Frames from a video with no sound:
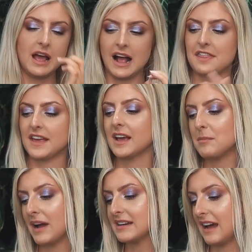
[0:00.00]
I think I
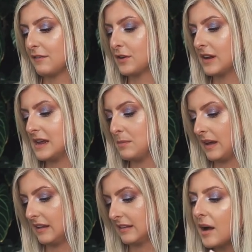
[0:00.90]
might have to keep
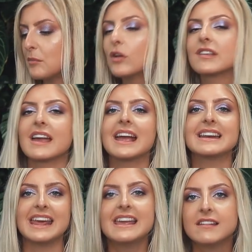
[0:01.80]
it. I'm not saying it
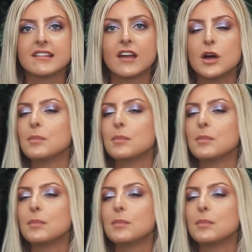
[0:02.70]
is,